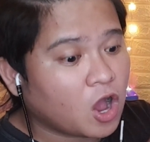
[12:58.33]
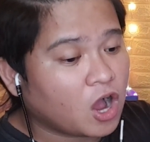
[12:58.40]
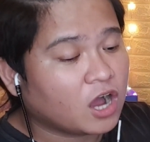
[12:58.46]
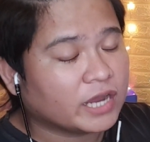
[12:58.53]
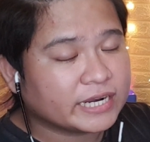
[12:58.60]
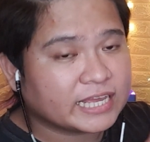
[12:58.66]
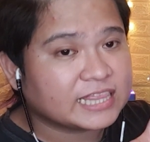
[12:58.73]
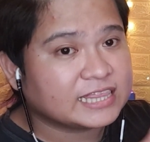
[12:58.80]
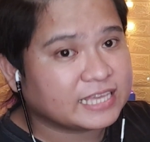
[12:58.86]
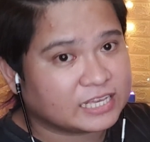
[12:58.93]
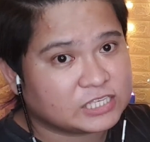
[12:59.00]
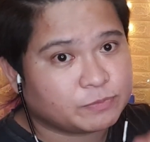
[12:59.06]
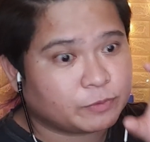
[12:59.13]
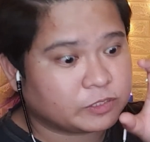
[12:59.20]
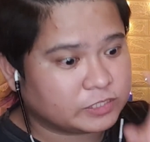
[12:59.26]
on
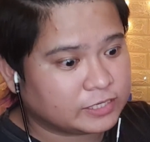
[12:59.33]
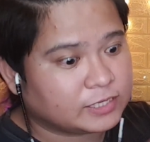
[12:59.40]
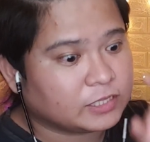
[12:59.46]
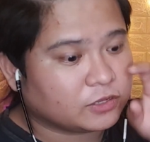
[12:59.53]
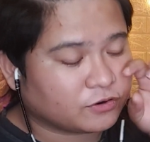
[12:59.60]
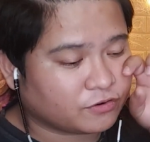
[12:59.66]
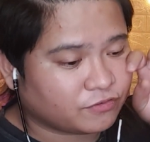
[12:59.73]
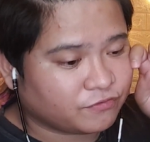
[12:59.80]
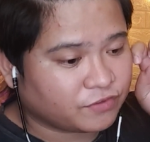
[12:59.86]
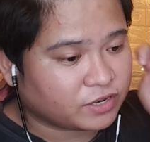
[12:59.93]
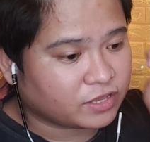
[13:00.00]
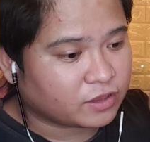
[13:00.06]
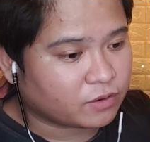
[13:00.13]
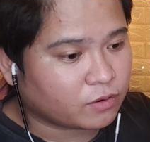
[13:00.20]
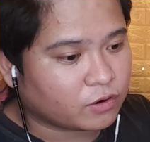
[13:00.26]
this particular
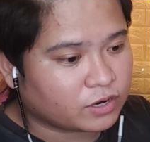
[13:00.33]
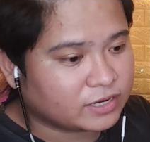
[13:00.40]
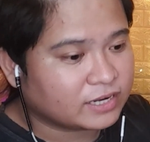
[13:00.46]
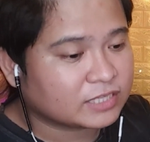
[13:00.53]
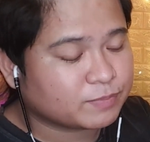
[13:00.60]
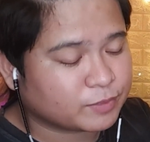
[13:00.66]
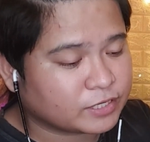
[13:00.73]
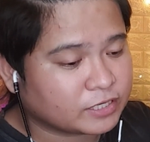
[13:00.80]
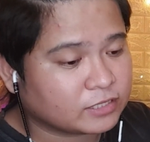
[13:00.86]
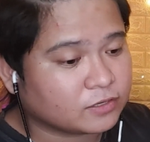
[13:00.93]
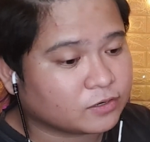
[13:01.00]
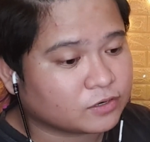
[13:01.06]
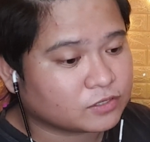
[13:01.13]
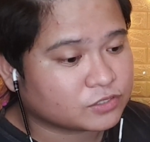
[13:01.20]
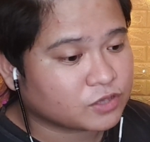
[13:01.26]
video or in this
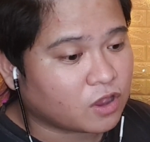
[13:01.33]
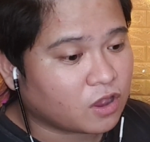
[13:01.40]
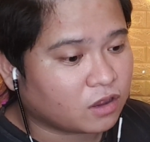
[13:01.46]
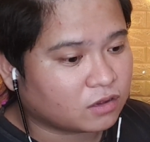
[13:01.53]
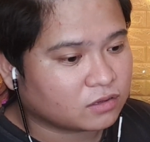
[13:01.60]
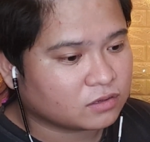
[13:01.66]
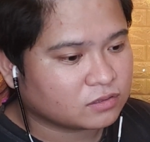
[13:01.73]
particular song.